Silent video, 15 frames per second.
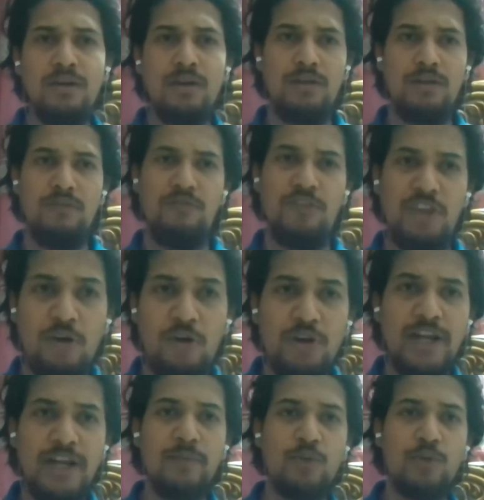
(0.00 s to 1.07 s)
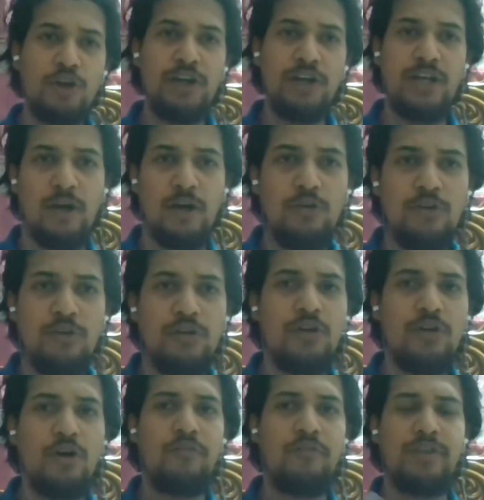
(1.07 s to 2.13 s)
without getting broken down,
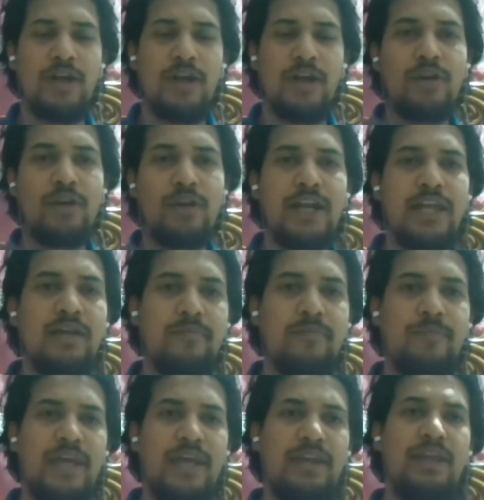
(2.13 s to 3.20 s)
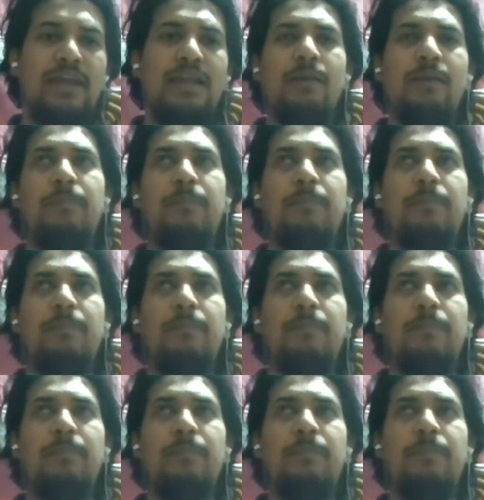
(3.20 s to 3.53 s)
or without getting technically